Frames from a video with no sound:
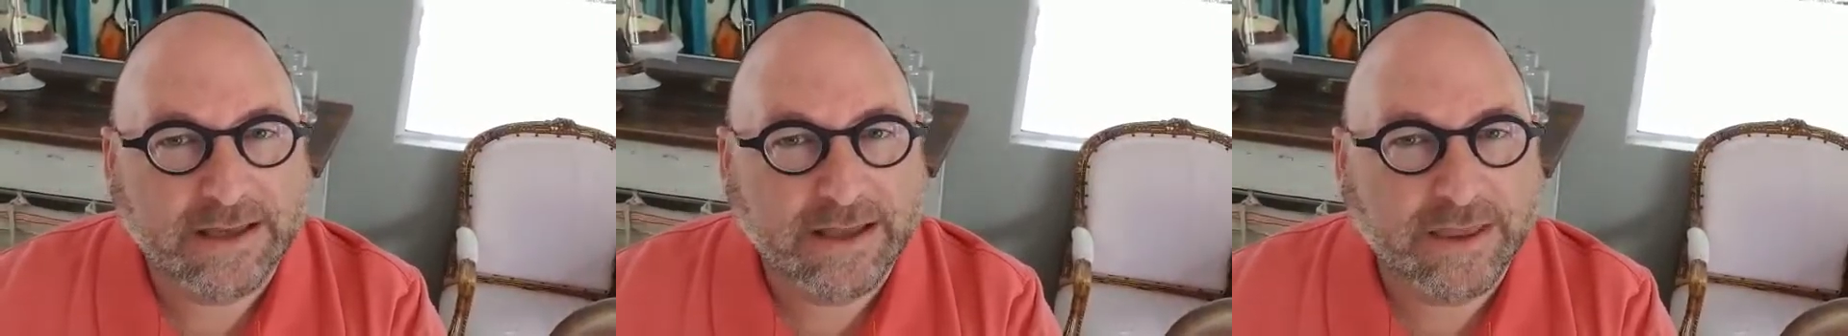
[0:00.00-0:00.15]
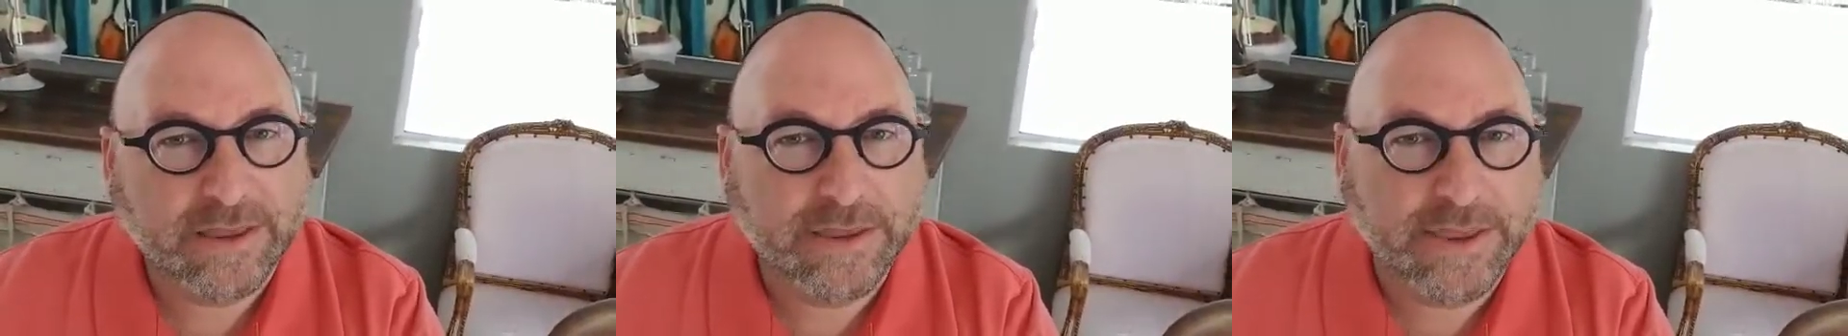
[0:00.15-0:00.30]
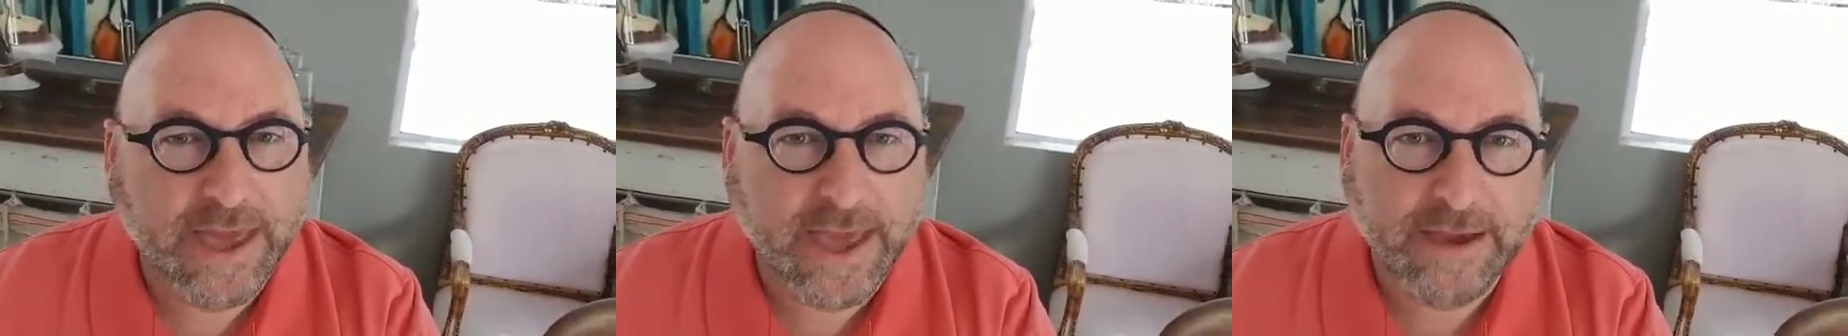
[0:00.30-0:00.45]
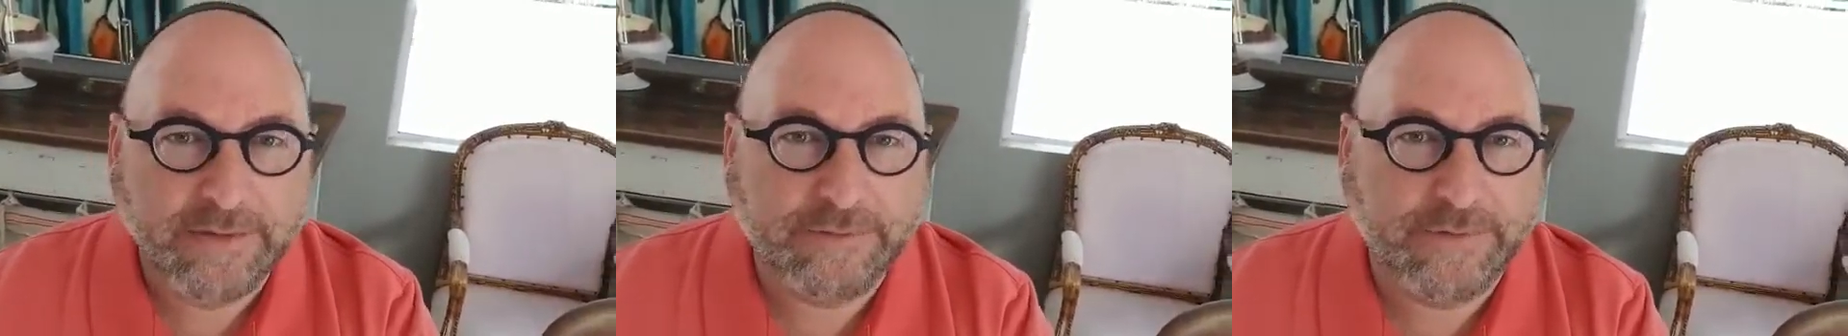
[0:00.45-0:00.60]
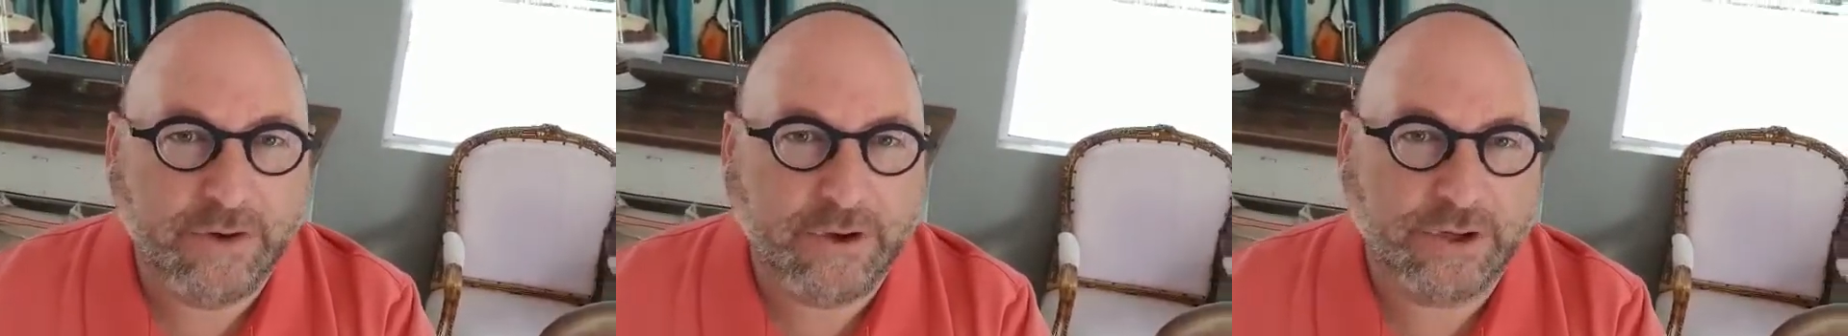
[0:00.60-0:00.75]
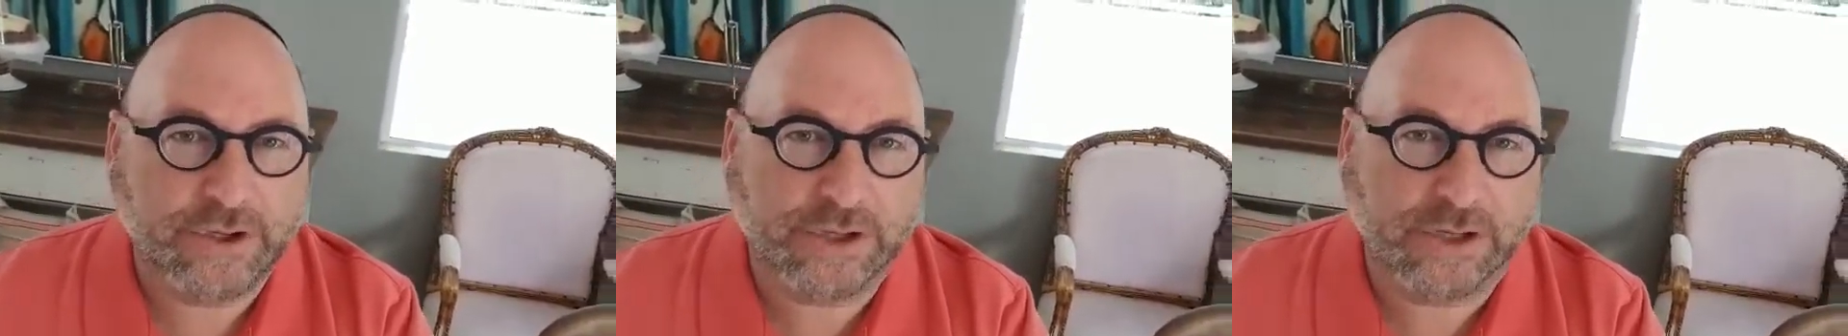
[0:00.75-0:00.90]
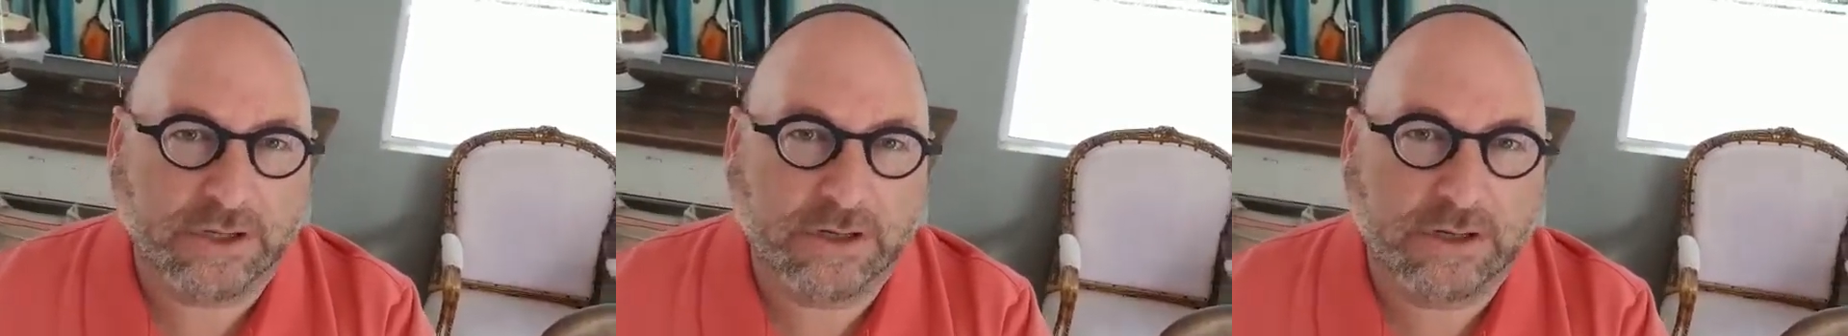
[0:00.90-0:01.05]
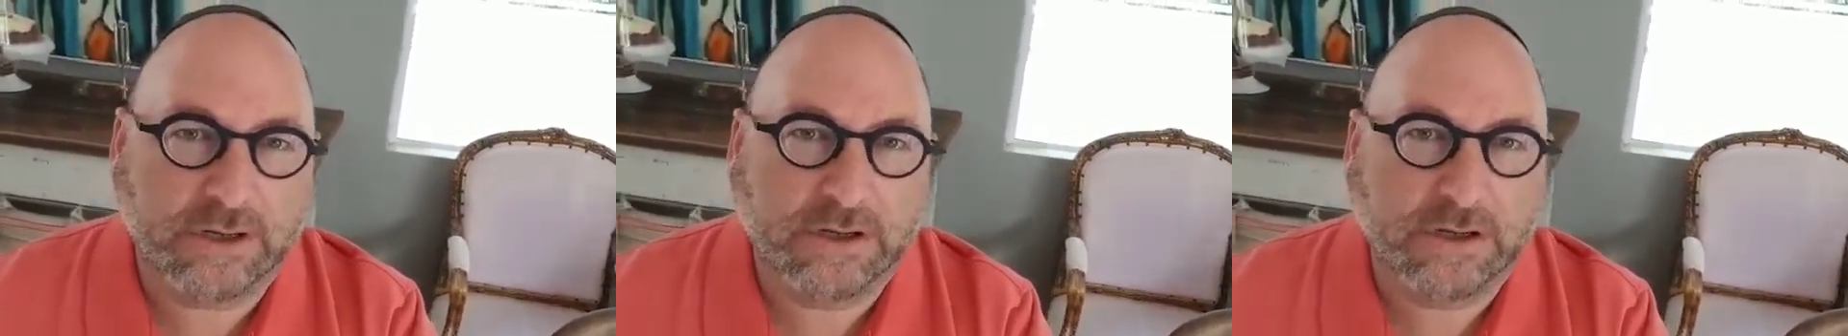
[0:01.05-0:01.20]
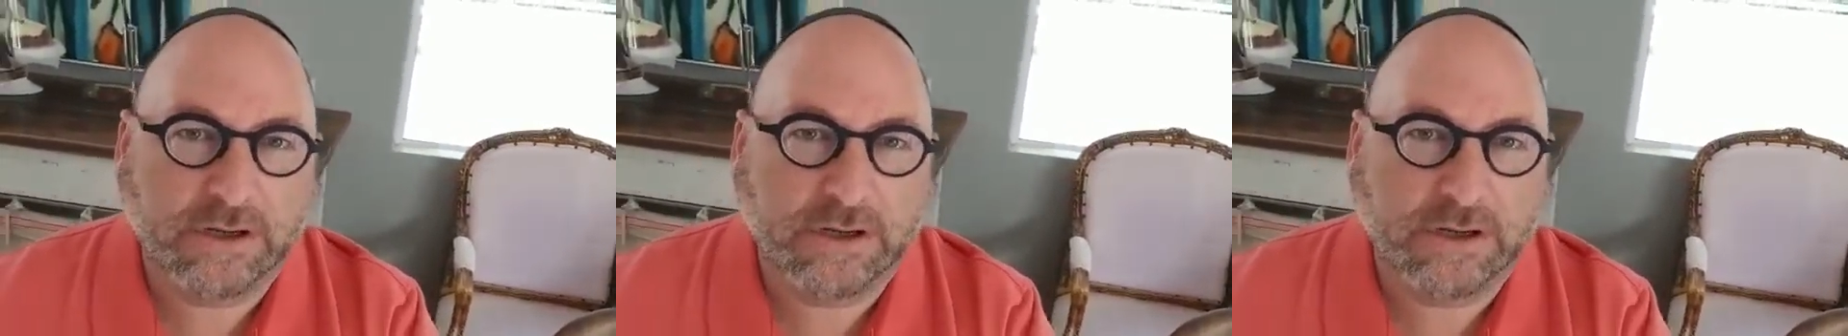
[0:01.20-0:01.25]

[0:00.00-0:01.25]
their version